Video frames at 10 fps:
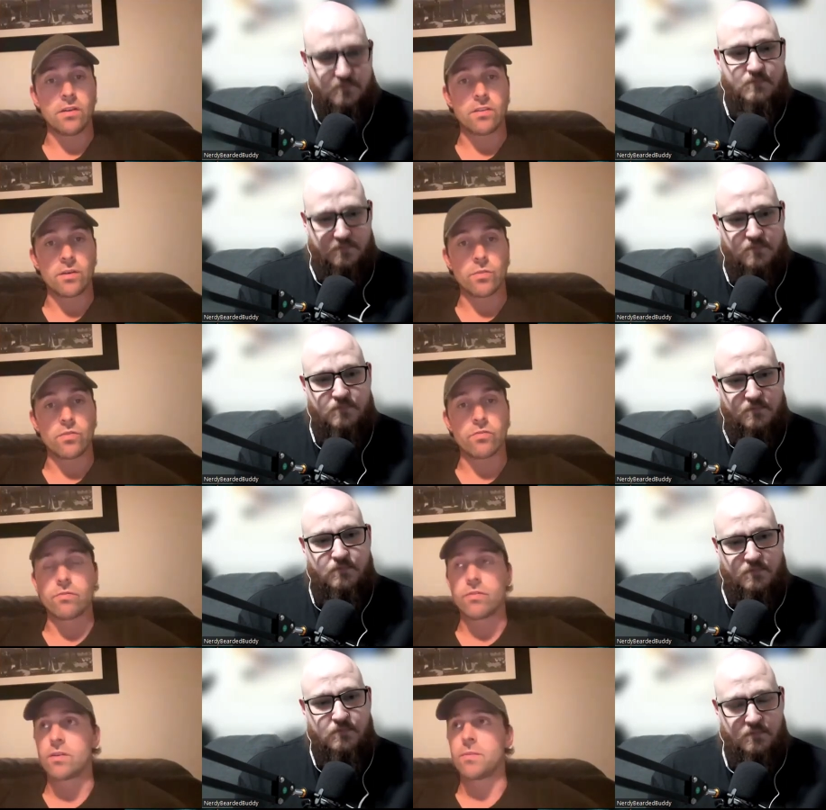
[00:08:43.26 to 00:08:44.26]
Speaker 1: because I was
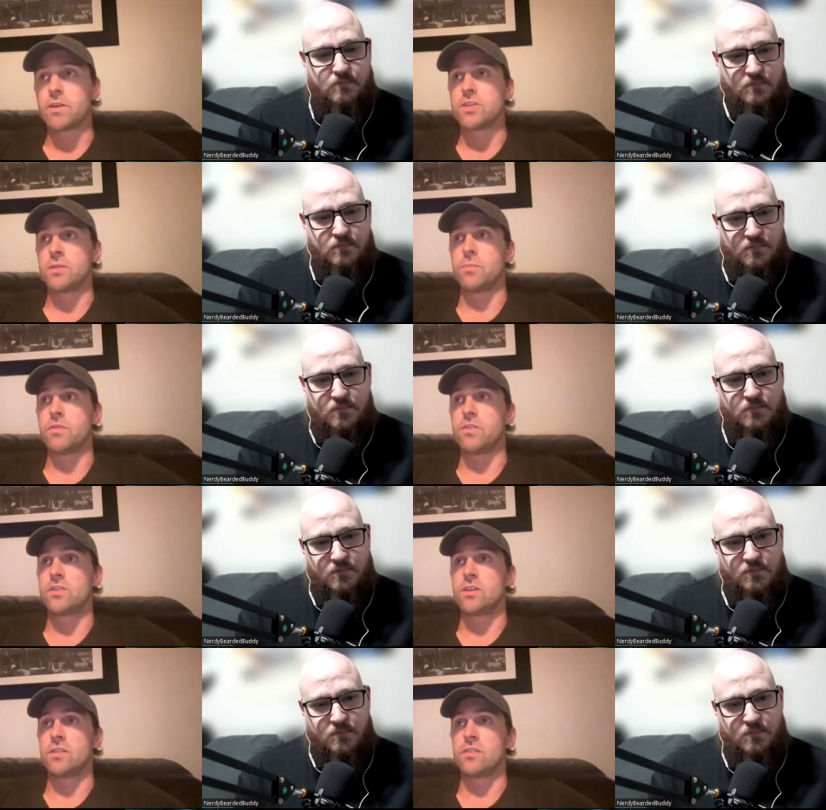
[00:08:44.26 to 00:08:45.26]
very much in a
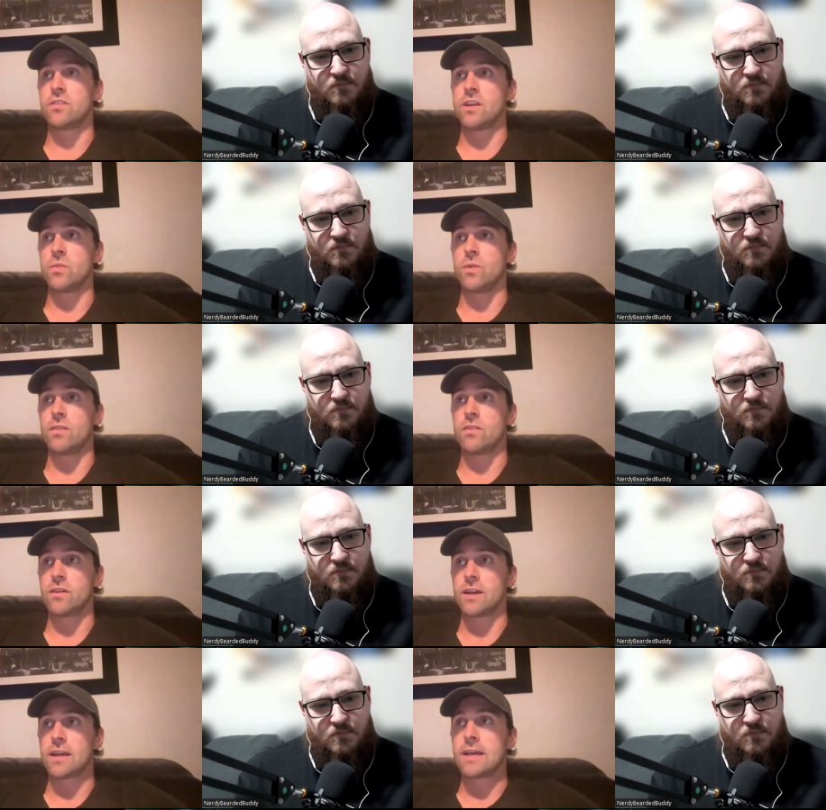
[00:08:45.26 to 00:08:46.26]
position, as I say, where it's
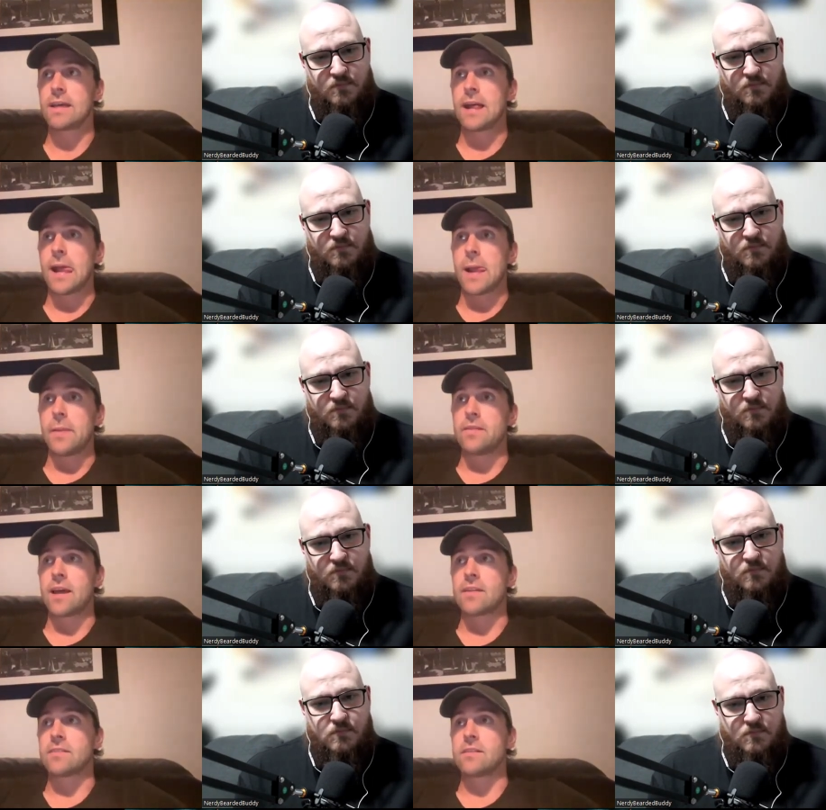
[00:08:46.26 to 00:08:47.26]
like this
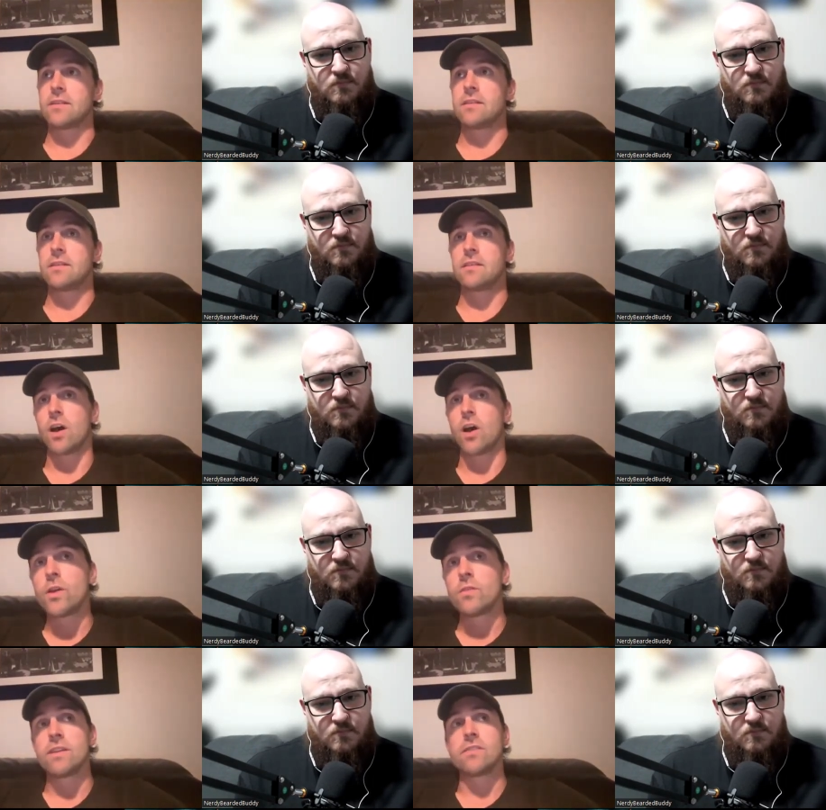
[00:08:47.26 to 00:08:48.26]
has to there's
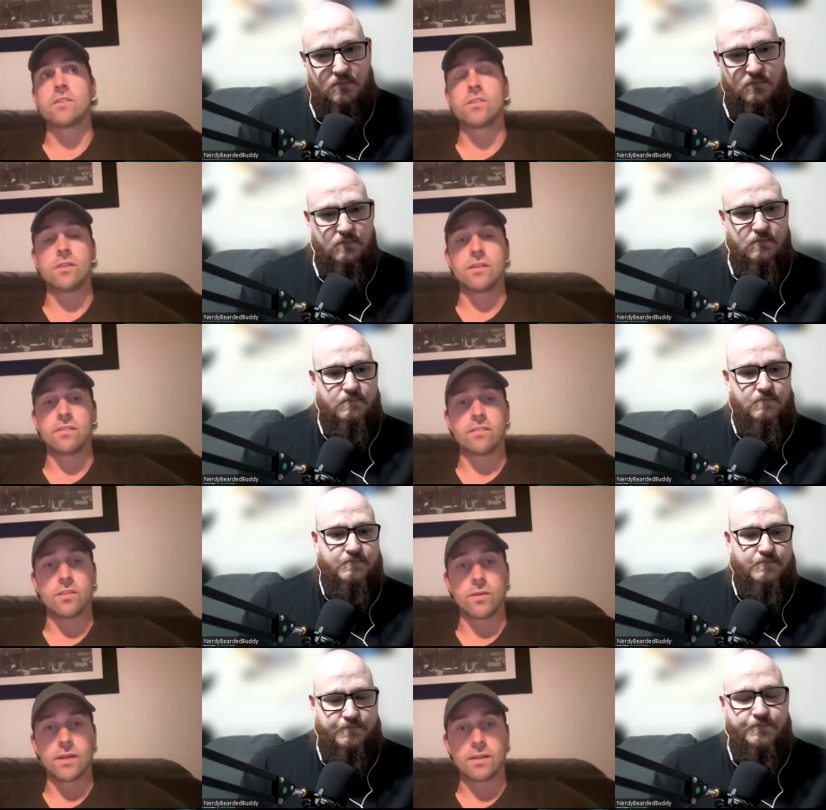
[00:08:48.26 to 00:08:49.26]
only reason to do this is to
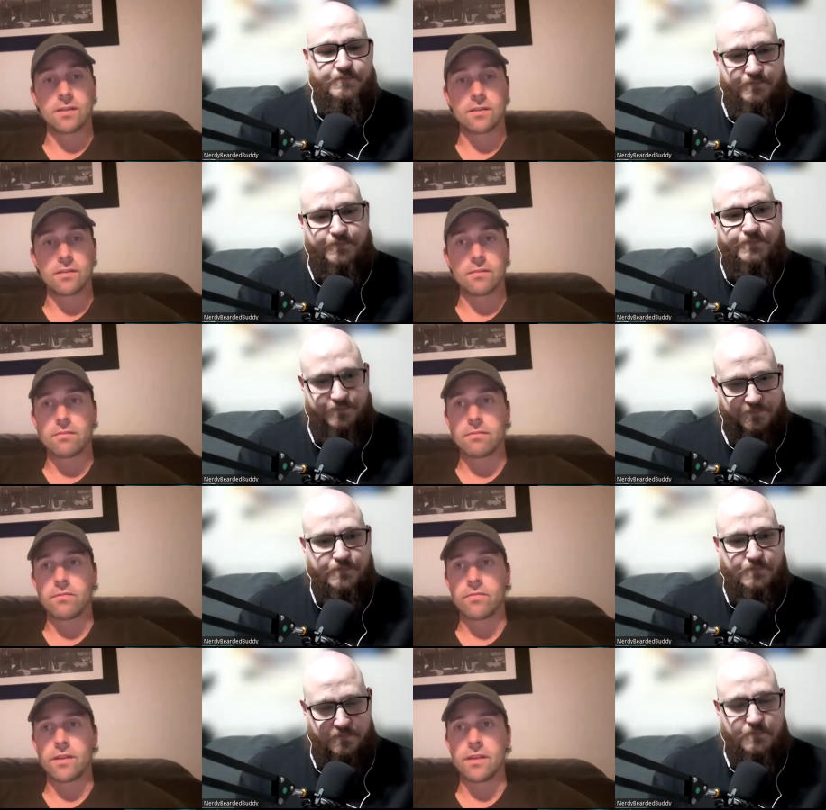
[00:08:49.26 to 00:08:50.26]
do it
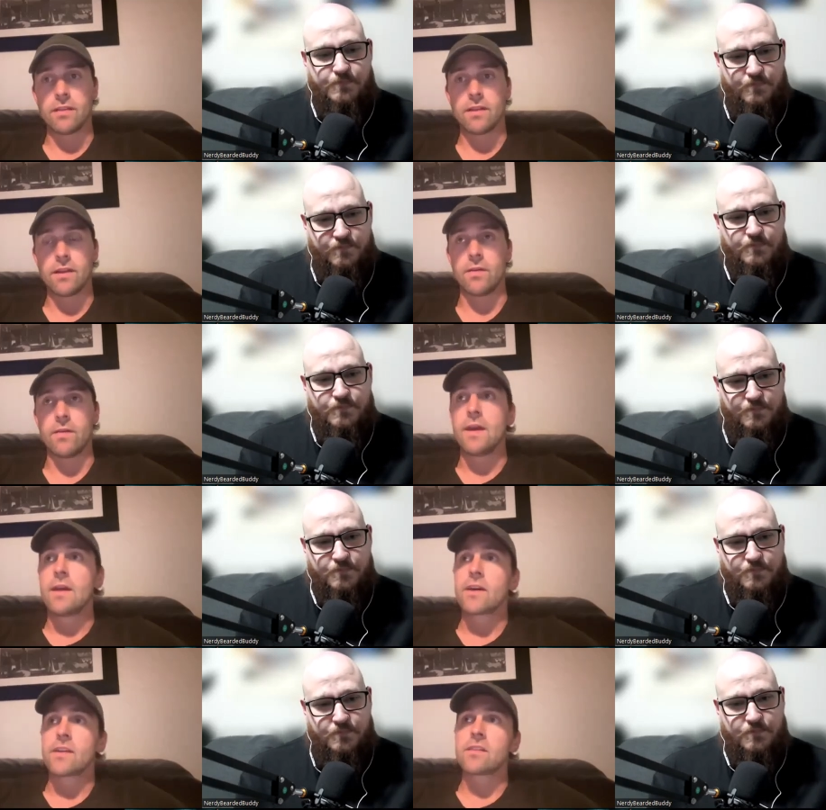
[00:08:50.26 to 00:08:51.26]
you know
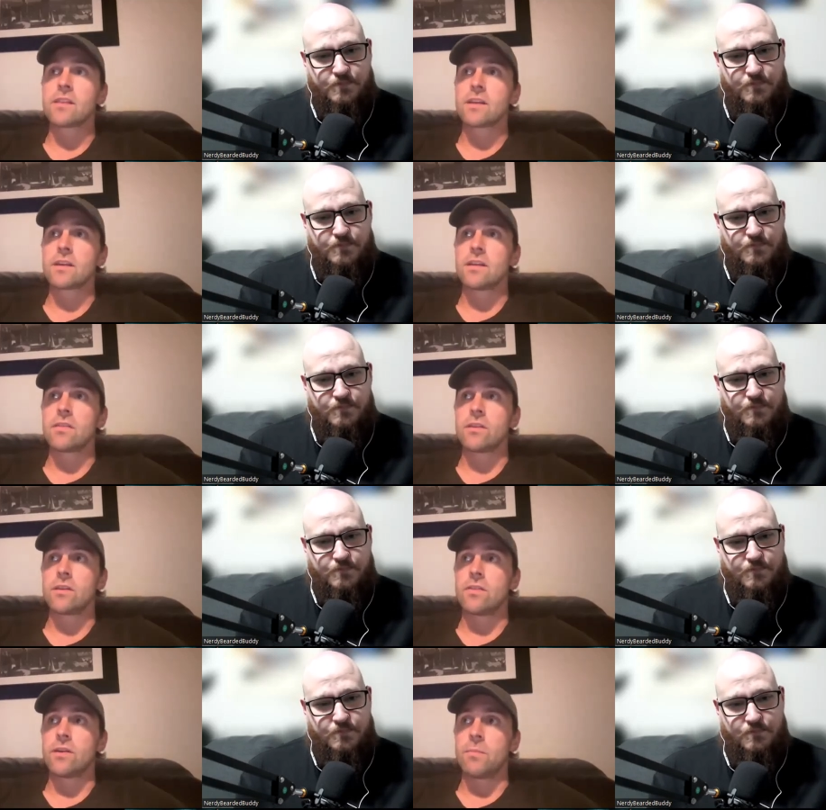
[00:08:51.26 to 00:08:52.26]
that's the thing that, I,
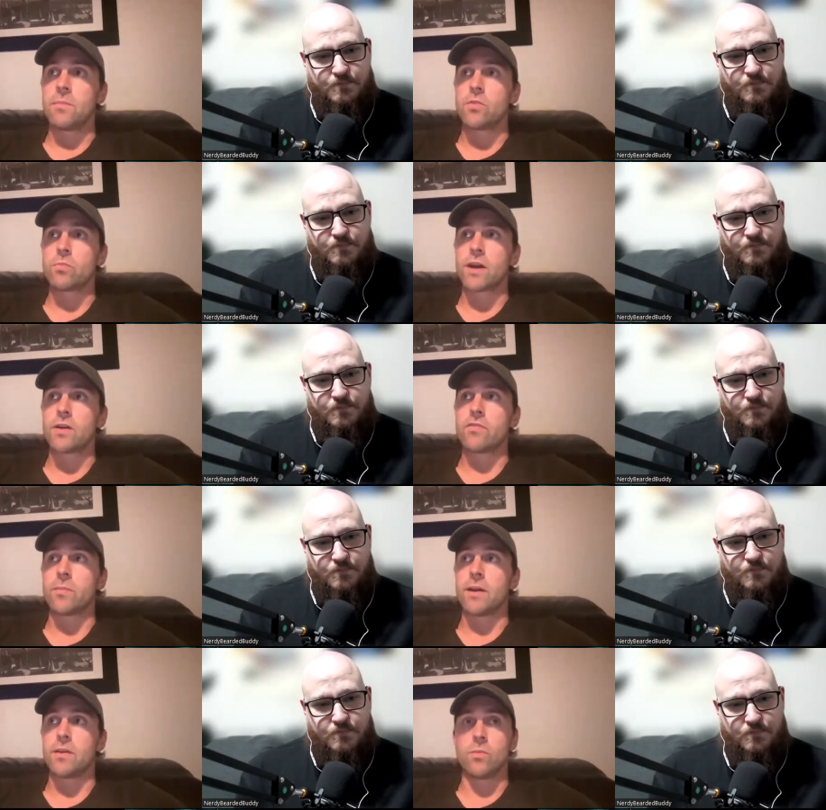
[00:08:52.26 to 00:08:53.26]
that, that I'm most proud of
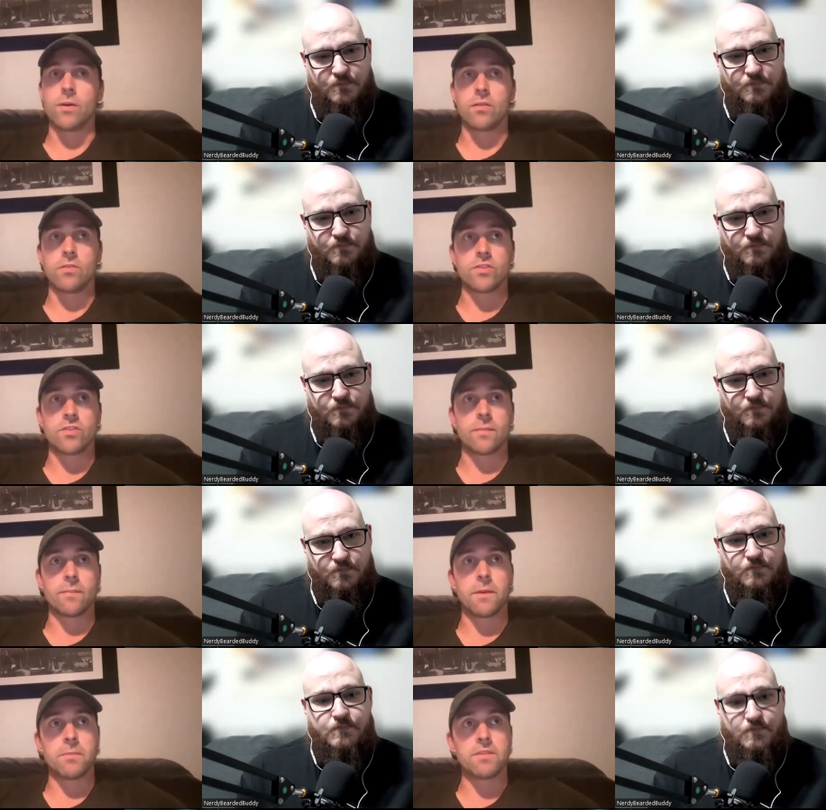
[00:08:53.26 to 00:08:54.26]
about Little Bone is.
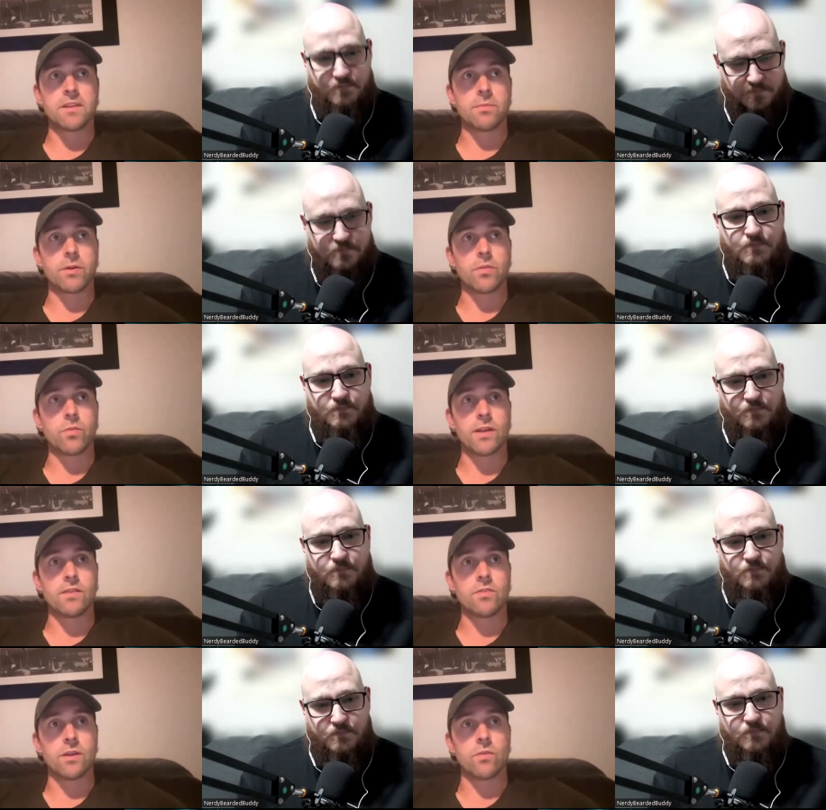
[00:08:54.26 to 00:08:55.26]
Me and Matthias both went
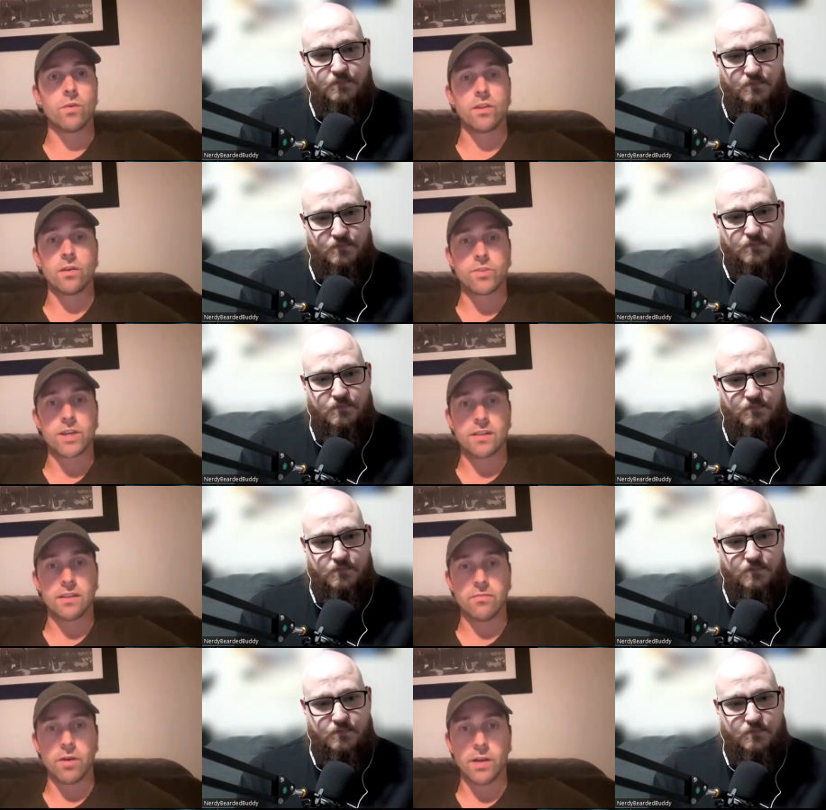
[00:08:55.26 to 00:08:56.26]
into it with an
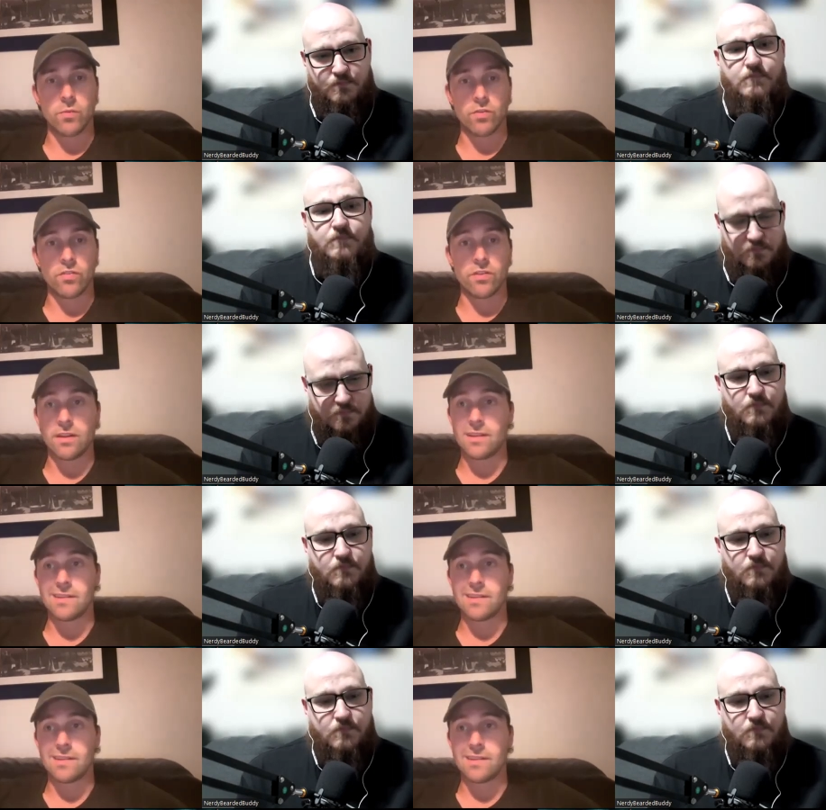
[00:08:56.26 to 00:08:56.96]
objective. Mine was